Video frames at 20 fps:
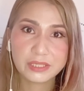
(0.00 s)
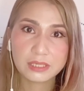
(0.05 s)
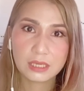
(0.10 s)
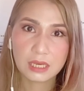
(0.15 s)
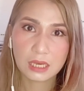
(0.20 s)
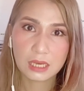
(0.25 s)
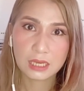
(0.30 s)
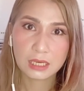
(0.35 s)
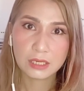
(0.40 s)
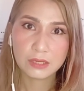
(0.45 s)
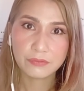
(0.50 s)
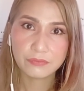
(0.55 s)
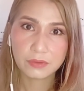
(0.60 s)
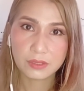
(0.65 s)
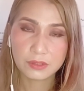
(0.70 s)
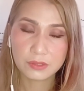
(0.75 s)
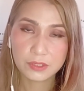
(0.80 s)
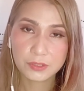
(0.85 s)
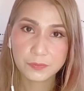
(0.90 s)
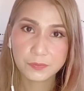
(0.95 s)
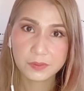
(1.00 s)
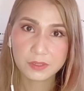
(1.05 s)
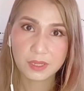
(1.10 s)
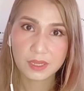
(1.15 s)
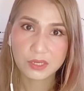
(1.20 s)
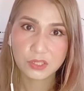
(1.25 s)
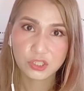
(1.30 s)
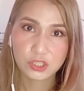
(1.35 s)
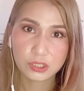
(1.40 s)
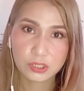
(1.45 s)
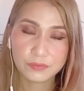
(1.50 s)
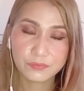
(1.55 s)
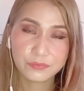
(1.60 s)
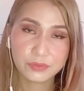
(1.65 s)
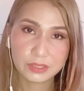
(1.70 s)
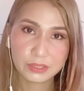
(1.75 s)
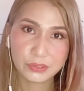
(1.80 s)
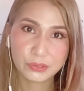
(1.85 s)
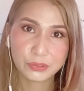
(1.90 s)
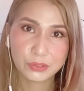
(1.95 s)
kind of interpretation of
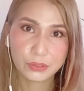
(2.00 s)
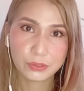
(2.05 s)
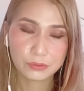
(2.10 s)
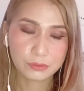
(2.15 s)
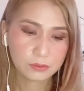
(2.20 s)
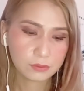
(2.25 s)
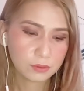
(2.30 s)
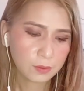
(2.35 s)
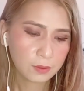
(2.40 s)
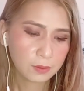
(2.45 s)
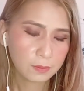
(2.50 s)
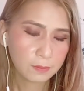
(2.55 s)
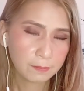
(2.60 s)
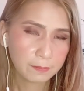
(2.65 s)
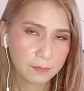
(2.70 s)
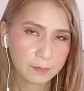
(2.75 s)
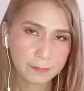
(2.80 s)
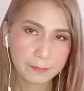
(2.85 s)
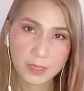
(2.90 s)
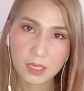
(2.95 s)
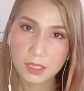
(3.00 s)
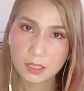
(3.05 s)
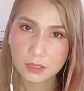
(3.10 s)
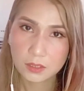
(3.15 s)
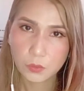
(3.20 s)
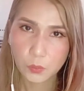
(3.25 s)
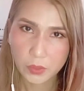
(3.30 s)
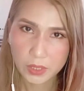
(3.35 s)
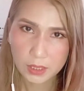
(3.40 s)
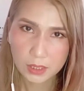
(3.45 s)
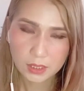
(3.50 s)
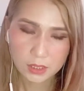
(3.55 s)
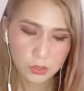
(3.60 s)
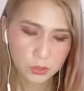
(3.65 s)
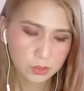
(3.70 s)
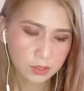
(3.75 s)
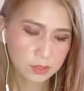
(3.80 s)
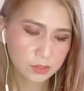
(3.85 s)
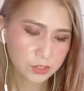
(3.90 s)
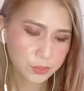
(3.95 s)
this song. But it's really good
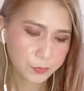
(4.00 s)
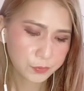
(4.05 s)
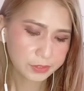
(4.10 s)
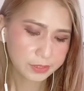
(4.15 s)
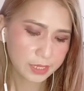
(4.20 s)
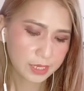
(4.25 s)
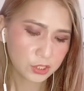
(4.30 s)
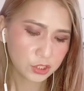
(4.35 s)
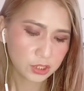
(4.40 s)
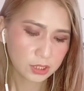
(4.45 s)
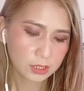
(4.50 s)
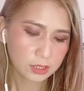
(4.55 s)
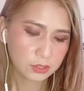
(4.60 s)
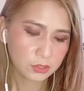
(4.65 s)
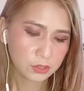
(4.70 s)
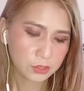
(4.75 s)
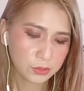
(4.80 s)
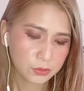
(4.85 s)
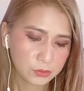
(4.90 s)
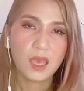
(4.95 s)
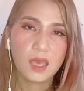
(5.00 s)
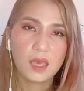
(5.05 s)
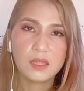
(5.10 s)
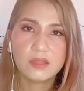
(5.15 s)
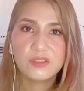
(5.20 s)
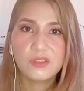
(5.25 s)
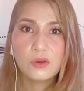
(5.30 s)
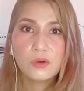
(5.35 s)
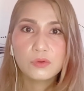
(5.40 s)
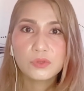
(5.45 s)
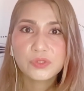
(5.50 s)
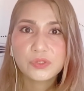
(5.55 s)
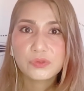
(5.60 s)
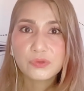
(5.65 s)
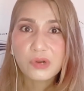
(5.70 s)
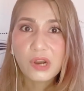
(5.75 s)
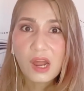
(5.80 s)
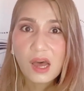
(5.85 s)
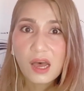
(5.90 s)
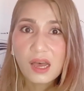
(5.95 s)
interpretation, you know. Those
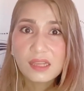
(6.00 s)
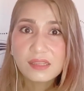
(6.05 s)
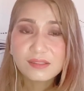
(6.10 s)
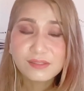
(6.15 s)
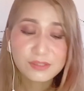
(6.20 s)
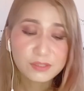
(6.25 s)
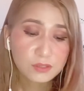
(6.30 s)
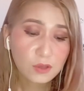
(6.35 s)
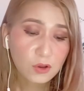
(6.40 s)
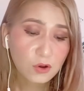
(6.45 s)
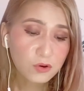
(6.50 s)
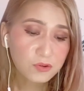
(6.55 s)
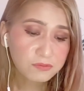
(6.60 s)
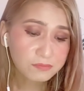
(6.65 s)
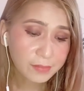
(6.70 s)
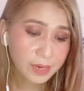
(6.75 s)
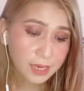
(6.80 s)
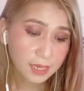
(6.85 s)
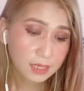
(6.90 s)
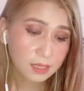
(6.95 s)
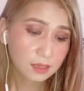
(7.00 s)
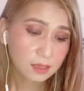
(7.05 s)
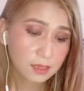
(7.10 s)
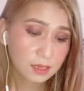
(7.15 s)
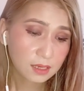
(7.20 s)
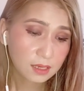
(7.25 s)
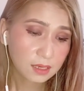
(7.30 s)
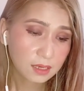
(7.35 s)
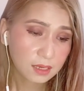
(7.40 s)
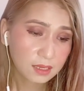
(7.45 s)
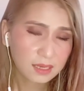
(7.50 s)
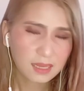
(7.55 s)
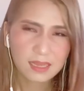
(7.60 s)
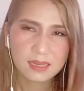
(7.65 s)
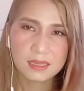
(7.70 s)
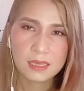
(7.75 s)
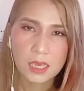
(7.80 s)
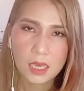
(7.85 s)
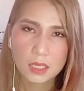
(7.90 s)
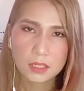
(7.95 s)
runs, oh my god. And
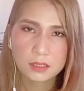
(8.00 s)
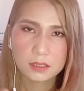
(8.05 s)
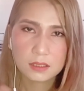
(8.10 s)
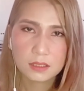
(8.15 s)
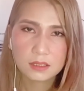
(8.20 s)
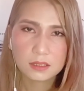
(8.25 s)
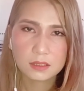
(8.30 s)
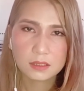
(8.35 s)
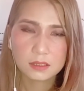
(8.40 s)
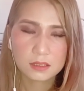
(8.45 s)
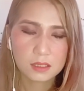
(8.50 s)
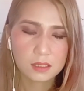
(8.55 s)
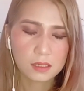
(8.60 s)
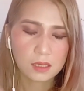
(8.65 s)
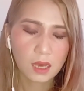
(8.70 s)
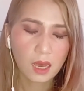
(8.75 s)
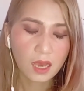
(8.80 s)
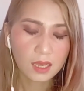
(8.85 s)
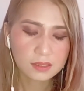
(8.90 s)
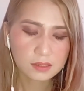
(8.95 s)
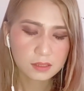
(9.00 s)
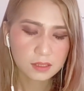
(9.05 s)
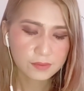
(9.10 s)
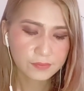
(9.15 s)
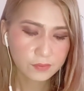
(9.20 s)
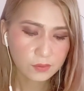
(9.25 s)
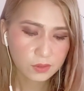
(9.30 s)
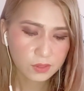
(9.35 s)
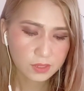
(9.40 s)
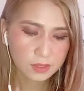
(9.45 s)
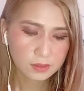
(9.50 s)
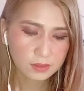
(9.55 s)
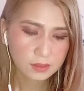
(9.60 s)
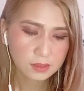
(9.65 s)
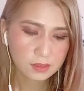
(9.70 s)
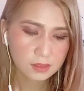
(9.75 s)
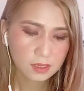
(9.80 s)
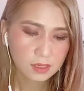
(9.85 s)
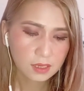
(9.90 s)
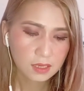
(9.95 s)
he has this husky
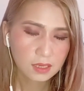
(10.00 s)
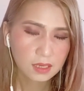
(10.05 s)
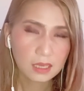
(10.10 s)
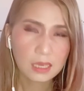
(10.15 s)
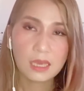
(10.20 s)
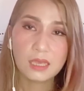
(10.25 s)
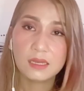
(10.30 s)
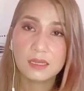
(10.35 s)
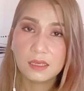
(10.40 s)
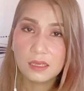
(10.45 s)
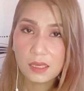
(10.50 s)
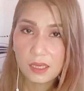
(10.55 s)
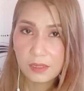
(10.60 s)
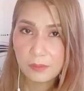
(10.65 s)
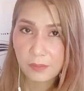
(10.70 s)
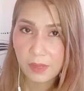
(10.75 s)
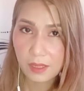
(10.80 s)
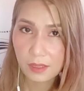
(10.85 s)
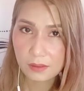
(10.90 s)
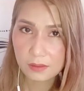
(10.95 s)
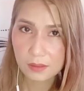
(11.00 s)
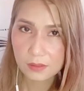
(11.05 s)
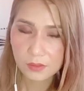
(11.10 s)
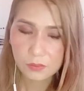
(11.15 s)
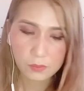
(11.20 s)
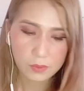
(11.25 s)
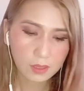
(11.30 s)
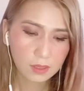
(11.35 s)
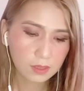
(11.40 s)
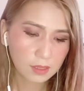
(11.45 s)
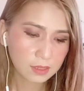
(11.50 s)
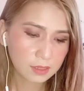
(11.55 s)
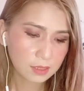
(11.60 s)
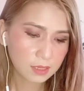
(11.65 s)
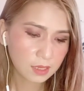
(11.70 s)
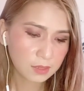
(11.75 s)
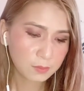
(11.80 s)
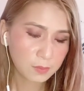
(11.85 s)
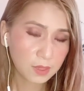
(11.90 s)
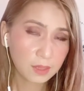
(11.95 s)
voice. And he can belt as well, and he
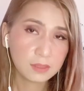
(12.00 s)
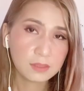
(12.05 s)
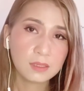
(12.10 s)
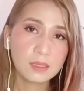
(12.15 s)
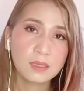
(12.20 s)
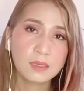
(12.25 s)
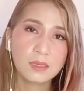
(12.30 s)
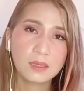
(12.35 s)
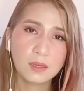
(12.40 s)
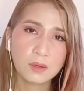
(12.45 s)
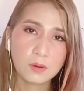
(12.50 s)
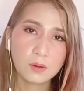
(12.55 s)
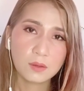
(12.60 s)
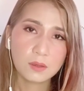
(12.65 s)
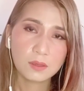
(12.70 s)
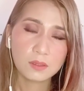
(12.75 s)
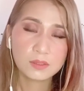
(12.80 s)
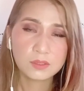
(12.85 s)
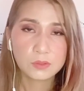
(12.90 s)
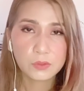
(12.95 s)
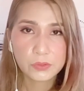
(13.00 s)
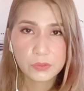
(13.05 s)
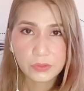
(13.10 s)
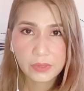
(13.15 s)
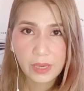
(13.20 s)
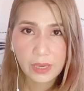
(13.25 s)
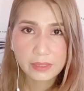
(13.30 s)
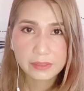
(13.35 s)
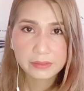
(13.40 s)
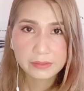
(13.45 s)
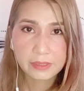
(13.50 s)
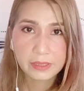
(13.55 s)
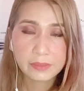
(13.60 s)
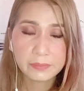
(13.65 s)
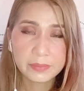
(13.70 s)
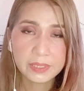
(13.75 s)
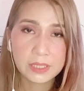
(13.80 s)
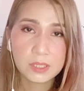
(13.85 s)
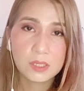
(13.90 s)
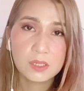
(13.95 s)
can belt. So you guys, tell
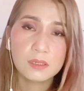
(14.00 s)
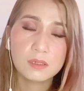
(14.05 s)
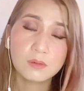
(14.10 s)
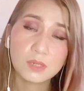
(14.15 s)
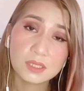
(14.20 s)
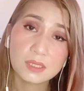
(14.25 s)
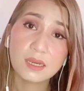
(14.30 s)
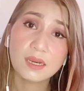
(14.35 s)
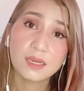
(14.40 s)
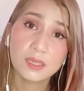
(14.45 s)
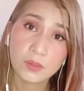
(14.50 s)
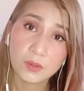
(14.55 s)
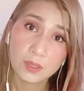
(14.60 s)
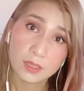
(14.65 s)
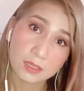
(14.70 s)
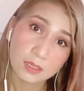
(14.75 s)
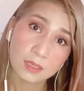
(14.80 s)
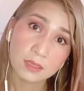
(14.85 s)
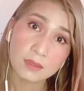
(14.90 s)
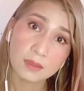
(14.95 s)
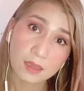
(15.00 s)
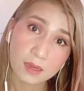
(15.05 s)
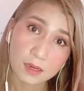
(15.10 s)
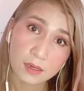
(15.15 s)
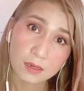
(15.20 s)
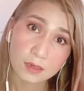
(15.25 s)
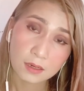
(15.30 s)
me, what are you eating there